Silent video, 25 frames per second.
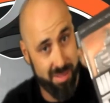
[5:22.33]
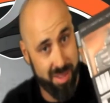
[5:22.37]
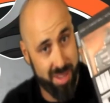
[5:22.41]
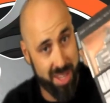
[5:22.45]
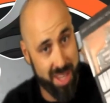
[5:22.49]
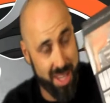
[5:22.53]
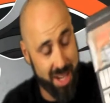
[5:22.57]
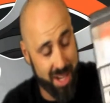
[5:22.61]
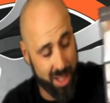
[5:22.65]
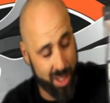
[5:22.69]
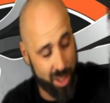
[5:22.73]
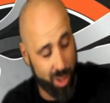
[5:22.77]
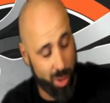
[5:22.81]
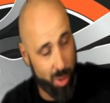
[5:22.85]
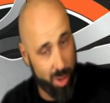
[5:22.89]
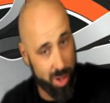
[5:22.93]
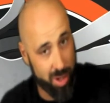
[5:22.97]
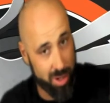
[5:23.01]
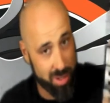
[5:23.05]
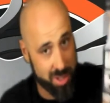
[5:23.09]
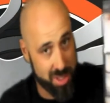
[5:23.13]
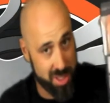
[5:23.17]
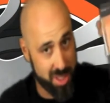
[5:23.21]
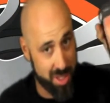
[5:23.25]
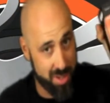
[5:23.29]
you got a
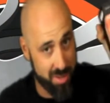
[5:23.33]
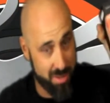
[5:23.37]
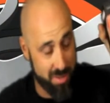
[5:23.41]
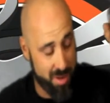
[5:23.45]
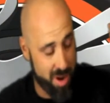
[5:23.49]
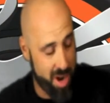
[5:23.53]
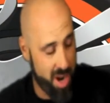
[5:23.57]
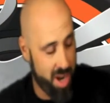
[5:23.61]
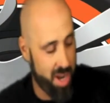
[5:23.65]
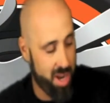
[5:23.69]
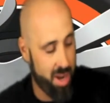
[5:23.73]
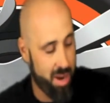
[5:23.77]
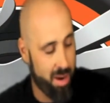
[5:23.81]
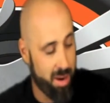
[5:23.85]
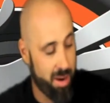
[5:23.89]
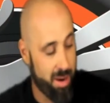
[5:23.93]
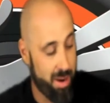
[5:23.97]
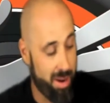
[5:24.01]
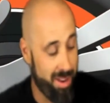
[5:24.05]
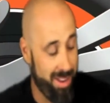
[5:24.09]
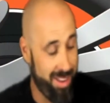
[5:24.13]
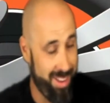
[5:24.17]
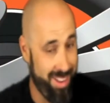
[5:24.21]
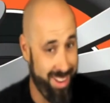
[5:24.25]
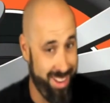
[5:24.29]
lawyer sitting right here,
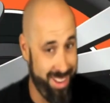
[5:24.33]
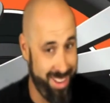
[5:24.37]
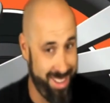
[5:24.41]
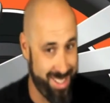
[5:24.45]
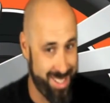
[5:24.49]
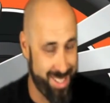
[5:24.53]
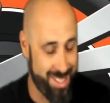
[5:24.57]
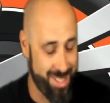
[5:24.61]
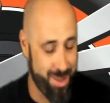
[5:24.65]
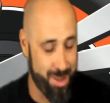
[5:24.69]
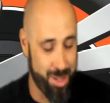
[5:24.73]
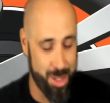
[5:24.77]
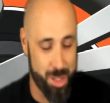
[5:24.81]
so